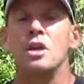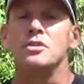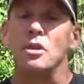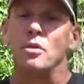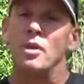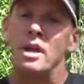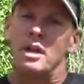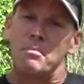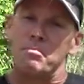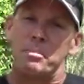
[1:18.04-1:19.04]
So
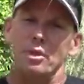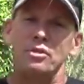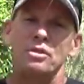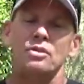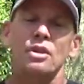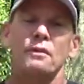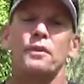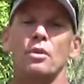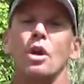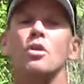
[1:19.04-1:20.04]
build yourself
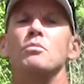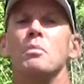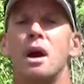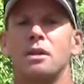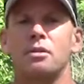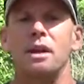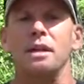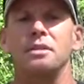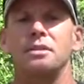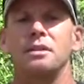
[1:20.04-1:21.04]
your own mock
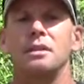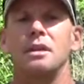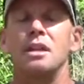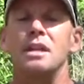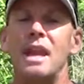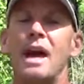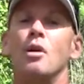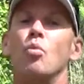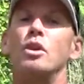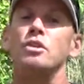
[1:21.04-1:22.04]
race.
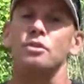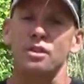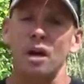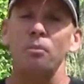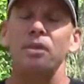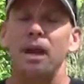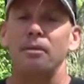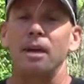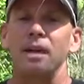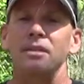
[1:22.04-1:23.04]
Now, when you're done with that
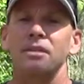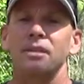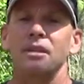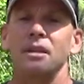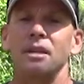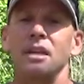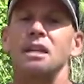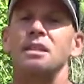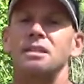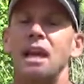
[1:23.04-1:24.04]
race,
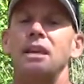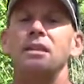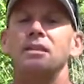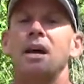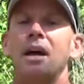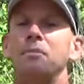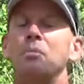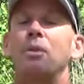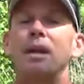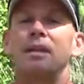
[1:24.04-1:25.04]
take the time to
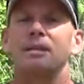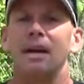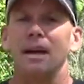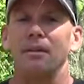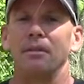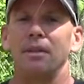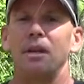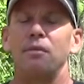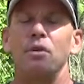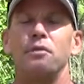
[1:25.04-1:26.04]
break it down.
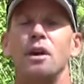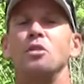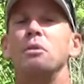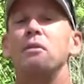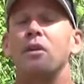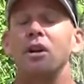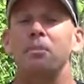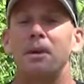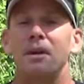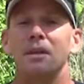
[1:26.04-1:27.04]
If you follow me for any
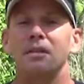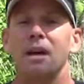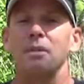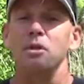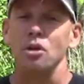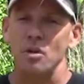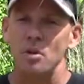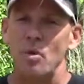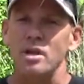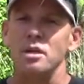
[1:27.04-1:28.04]
period of time, you know
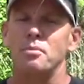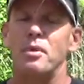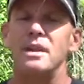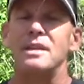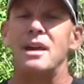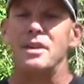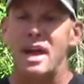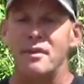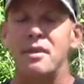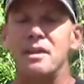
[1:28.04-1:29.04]
I want you to break down
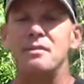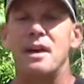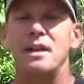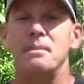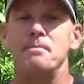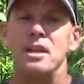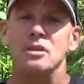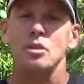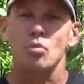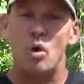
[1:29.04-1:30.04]
every event
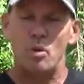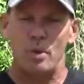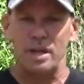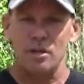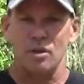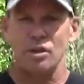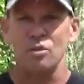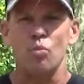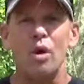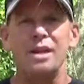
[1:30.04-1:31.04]
into what went good
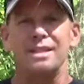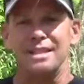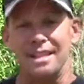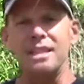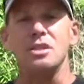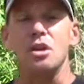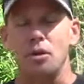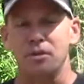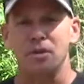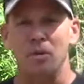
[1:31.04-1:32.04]
and what didn't
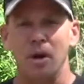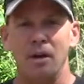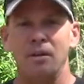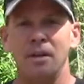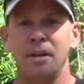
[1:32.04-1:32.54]
go so well.